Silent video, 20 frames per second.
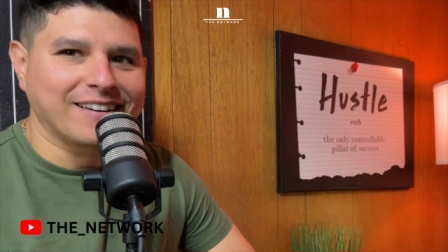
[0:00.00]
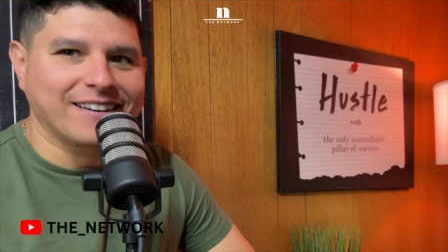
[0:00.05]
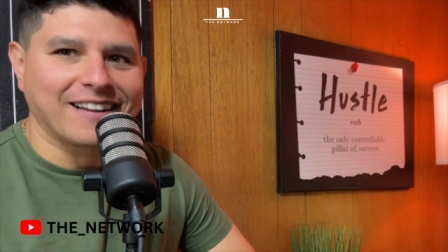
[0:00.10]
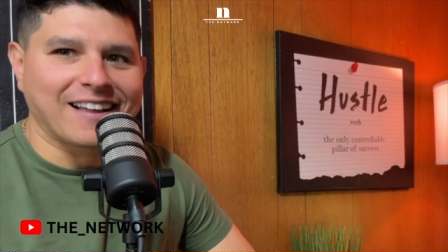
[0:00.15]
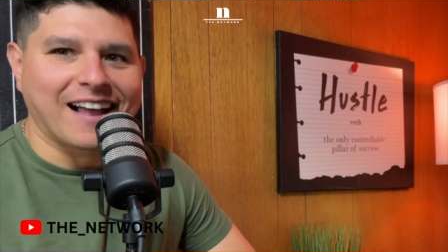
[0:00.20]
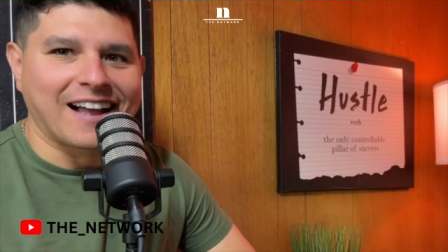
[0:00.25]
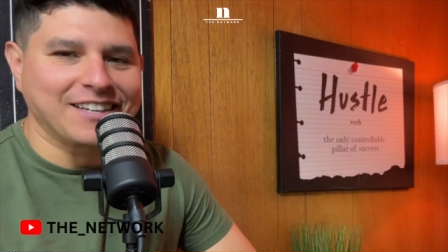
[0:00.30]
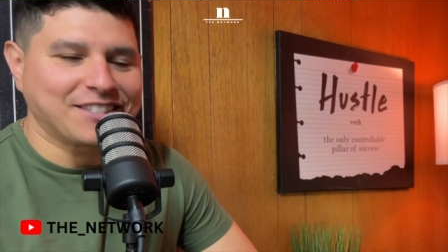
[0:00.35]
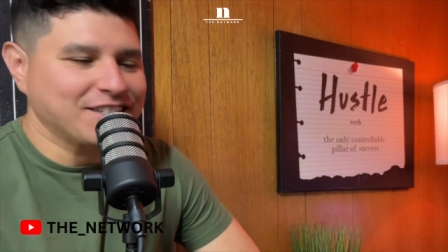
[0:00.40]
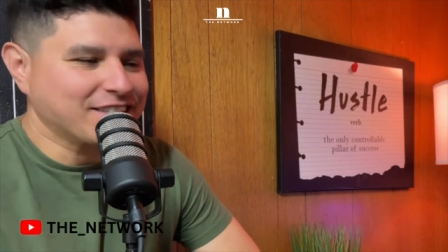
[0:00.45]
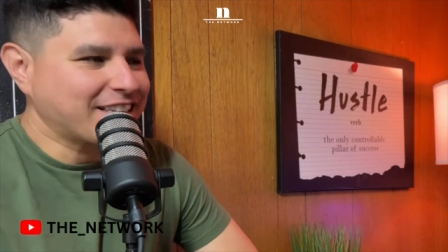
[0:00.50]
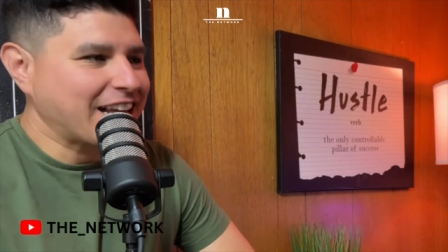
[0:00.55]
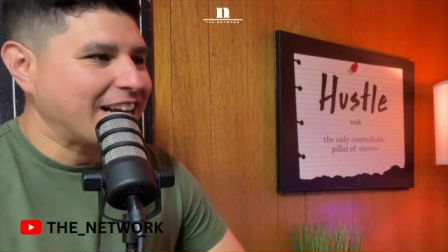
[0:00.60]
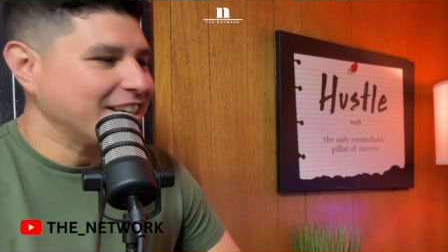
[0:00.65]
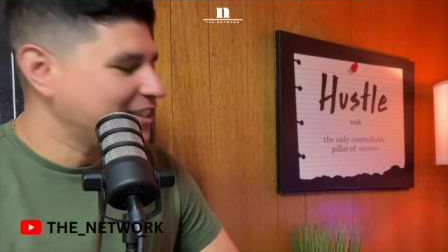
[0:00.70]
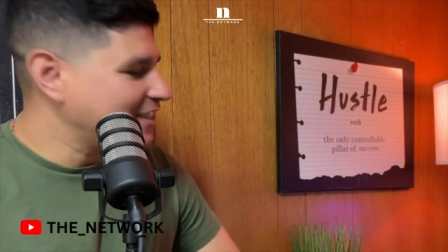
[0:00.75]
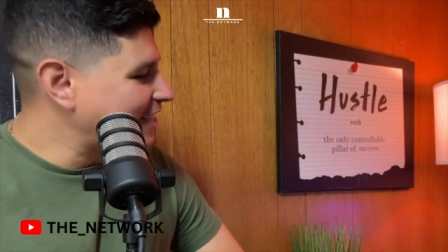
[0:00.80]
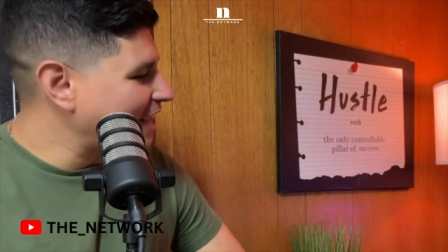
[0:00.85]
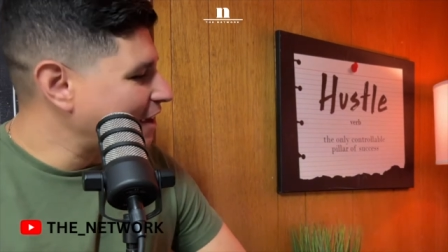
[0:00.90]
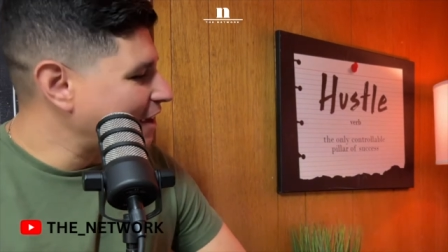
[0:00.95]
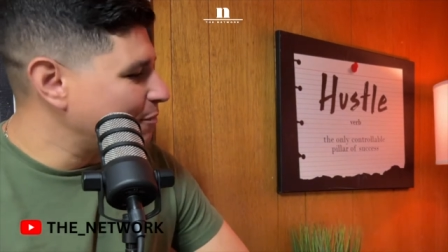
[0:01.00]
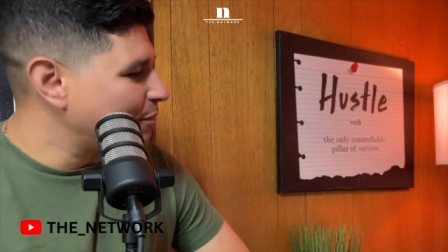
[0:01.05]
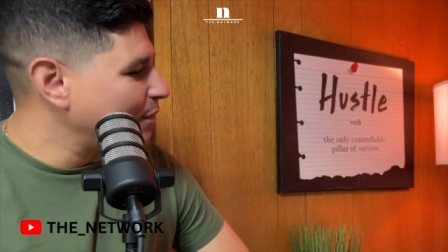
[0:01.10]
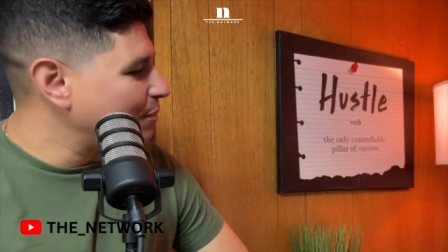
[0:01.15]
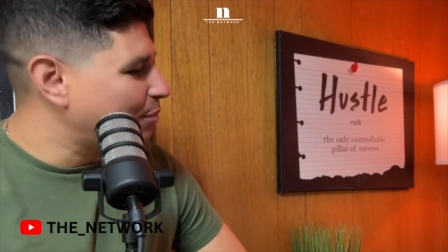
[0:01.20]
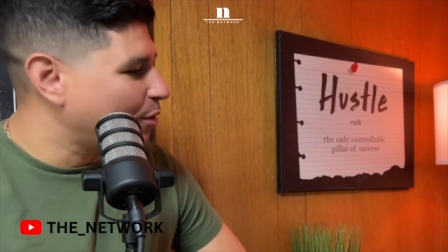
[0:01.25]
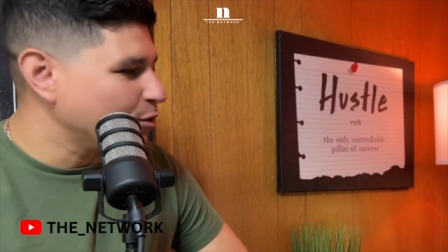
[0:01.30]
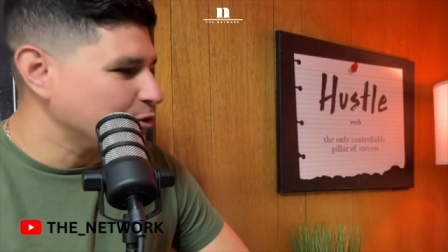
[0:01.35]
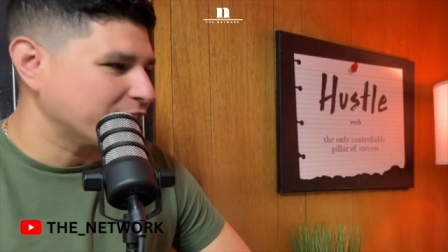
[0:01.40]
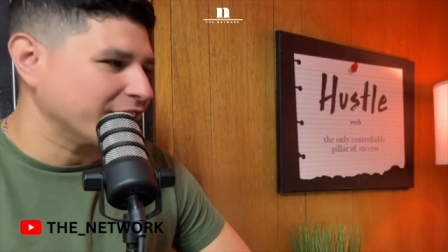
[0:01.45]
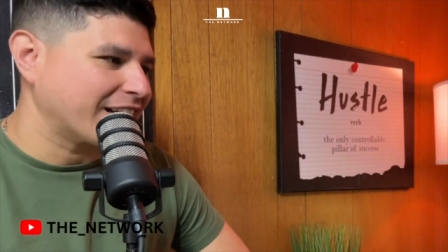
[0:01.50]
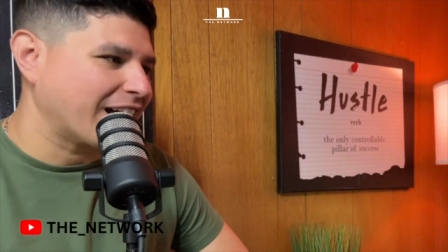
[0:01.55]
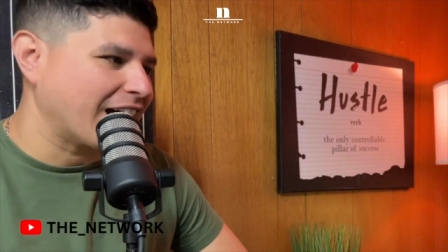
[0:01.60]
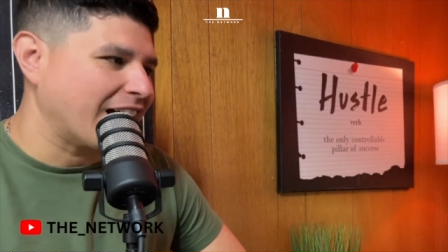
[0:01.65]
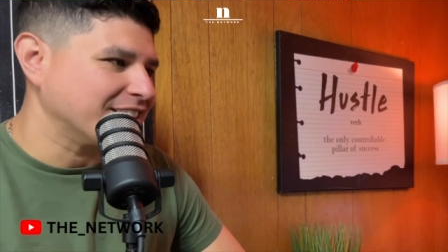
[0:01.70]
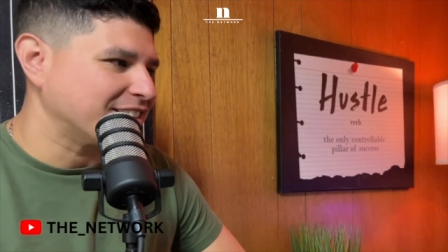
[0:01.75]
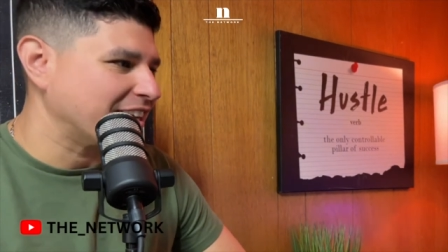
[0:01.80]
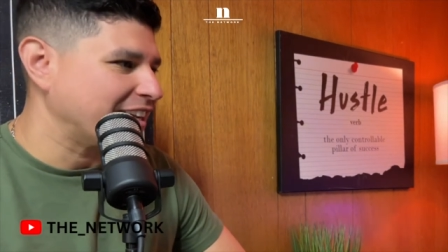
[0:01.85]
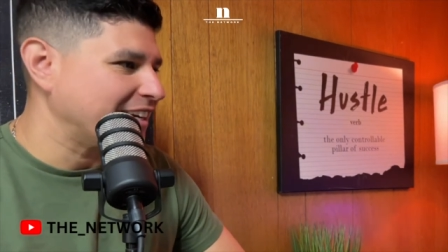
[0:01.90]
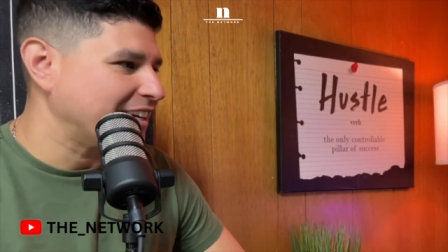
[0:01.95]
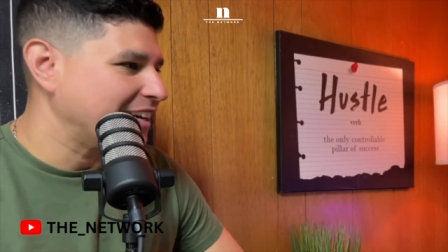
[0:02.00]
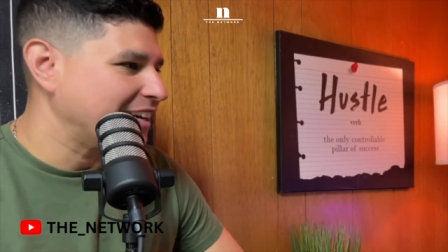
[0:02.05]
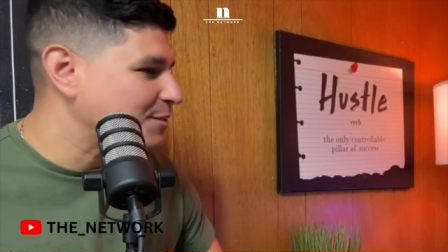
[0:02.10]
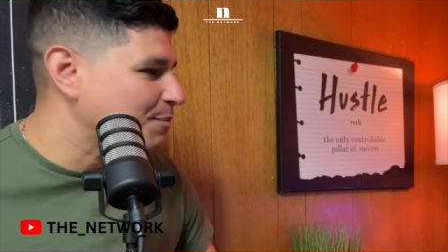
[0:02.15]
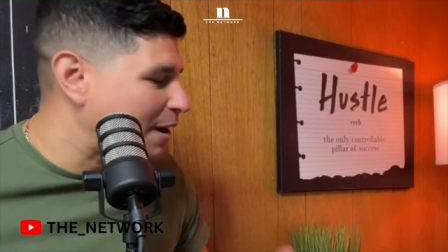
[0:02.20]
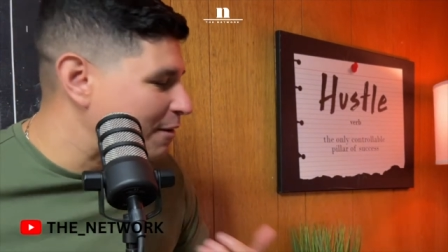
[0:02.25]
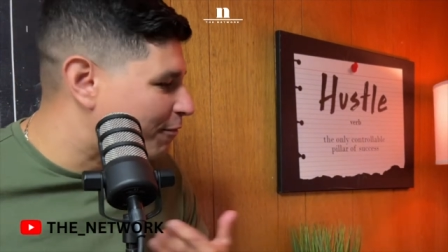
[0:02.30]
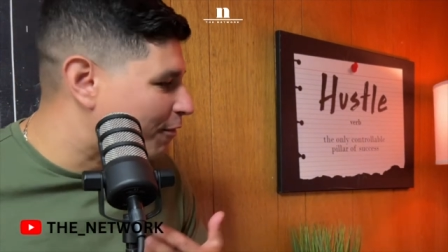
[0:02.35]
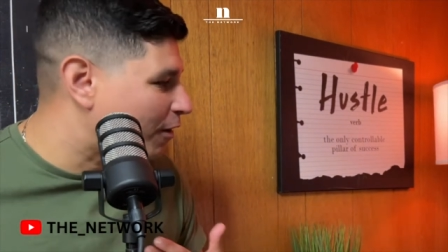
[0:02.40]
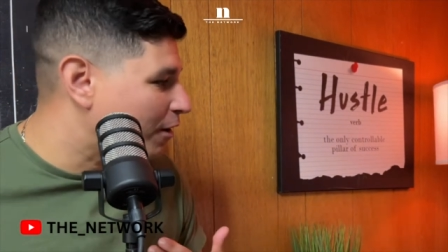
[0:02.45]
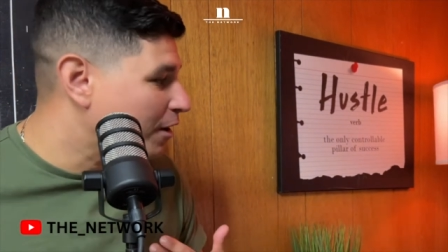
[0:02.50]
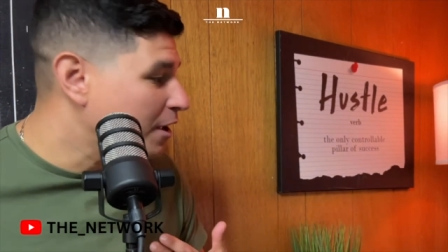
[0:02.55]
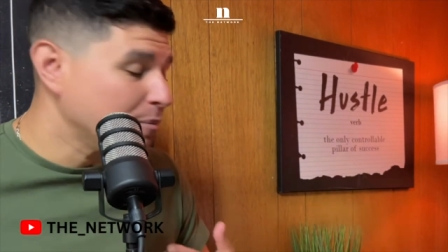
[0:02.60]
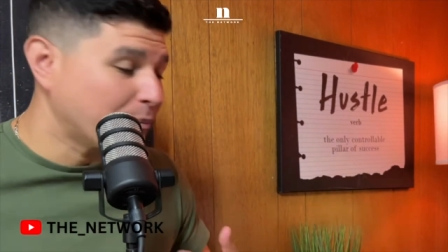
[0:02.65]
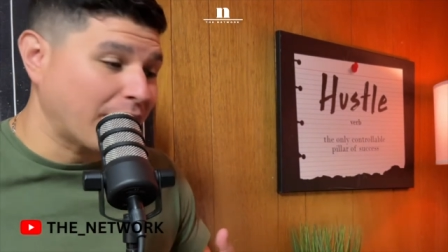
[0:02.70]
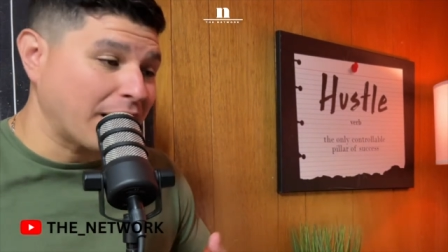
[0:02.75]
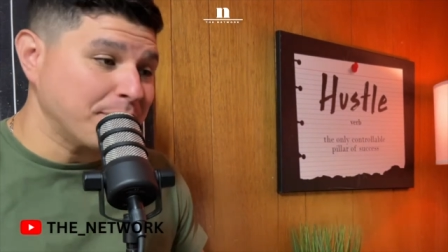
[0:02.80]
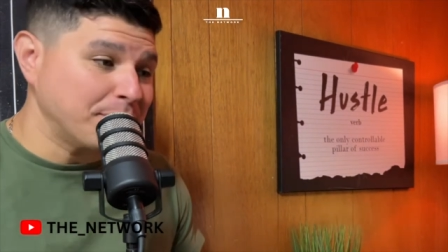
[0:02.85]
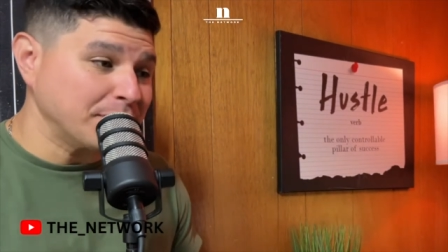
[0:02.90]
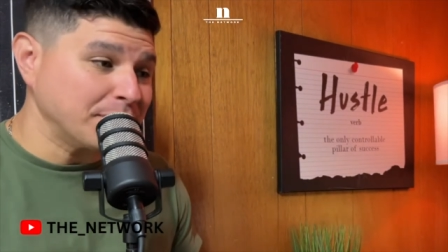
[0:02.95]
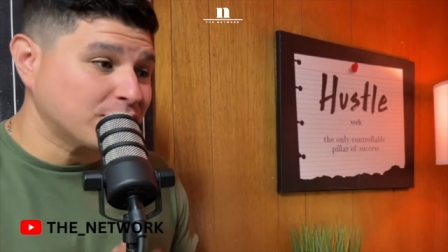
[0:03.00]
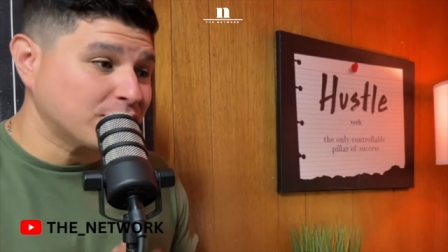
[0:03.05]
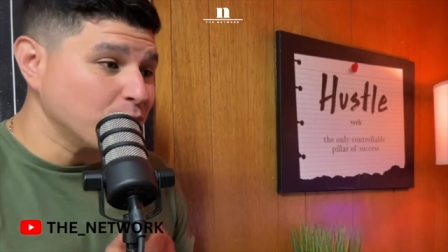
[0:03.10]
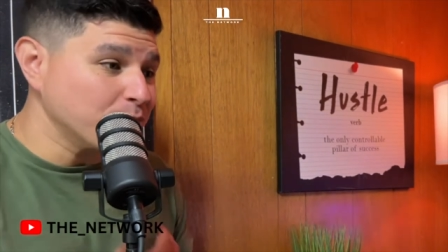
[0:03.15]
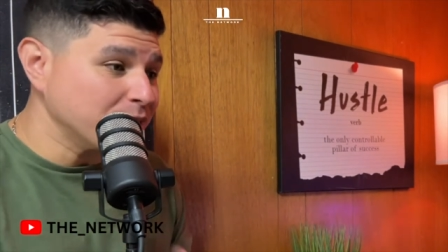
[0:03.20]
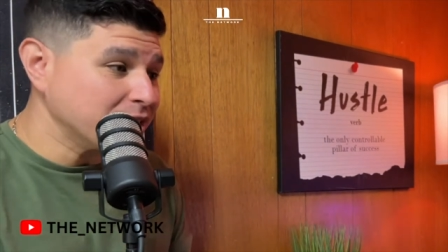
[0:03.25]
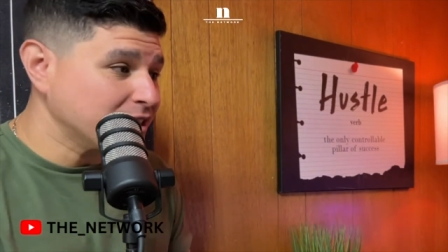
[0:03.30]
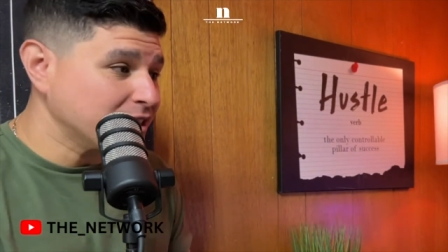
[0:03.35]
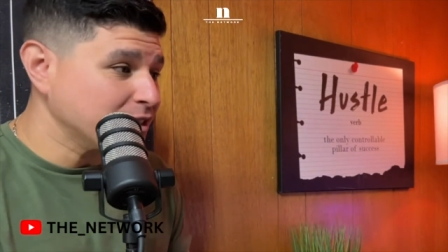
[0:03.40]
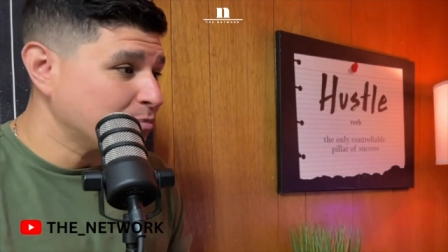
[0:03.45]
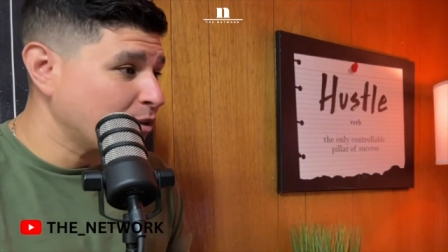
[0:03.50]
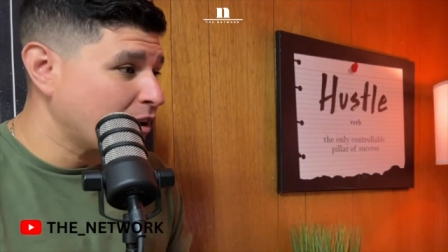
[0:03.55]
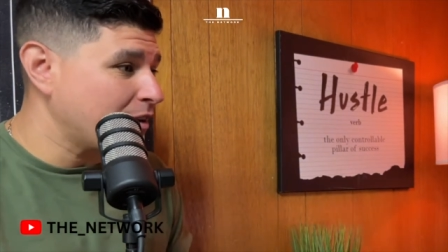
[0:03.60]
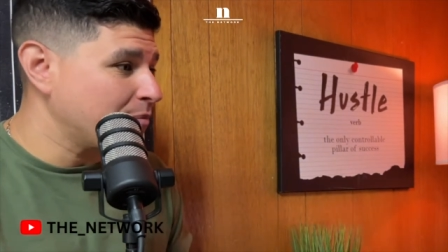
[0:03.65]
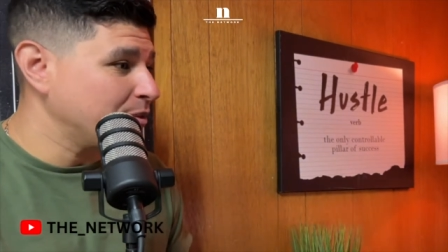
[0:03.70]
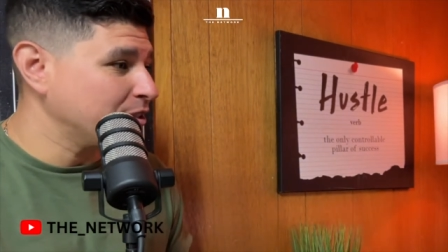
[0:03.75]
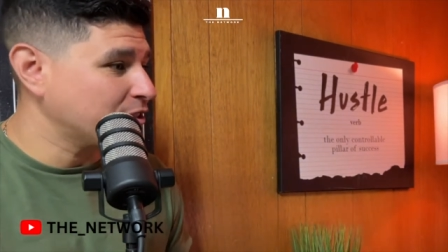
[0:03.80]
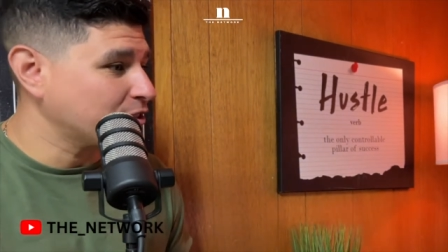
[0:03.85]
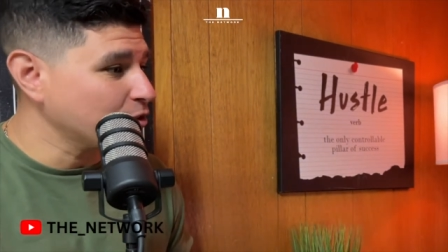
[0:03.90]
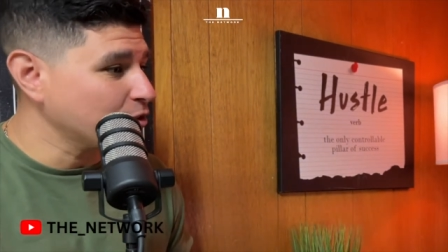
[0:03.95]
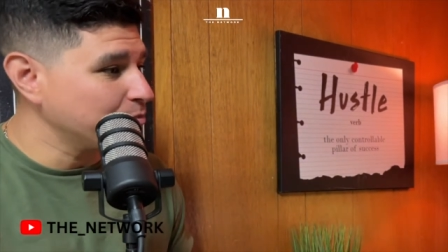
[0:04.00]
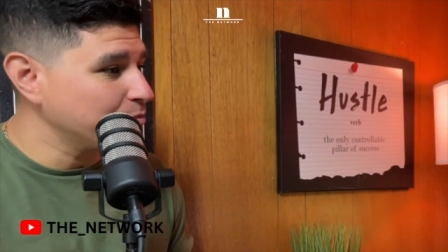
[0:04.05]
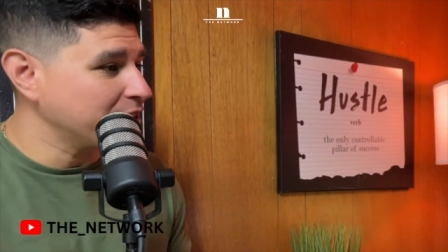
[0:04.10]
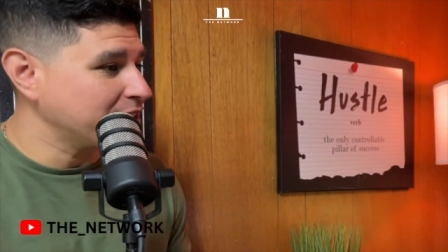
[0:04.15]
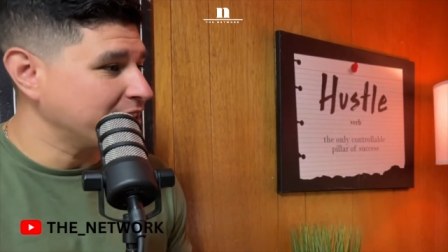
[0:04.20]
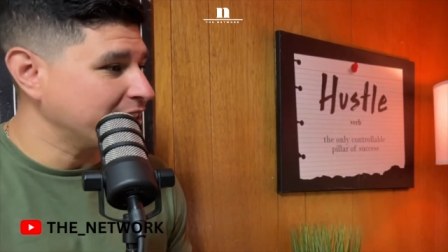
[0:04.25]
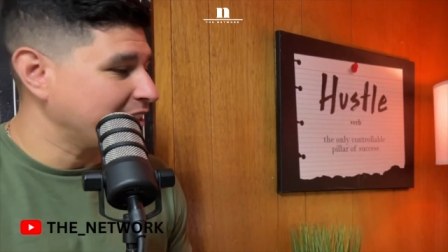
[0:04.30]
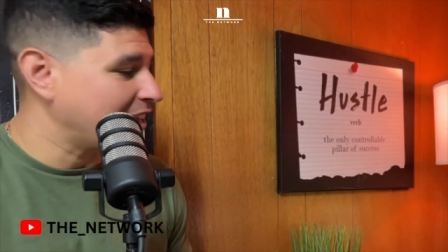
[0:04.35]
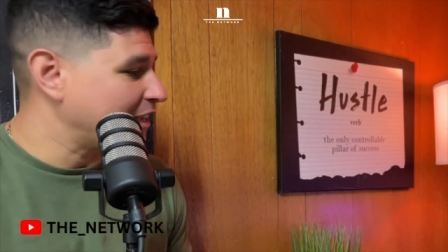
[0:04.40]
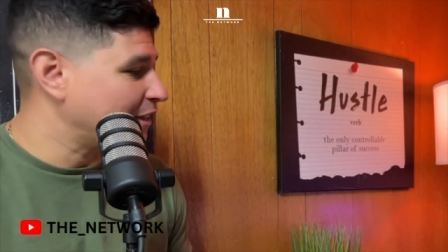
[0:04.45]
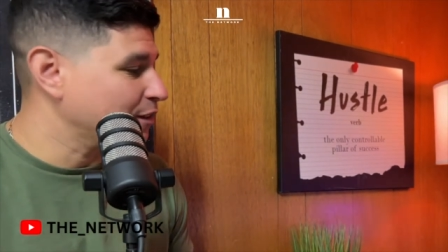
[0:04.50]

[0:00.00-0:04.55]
Listen, I just I just haven't listen, been posting I, content. That's my fault. But I've been so busy, bro. I've been so busy like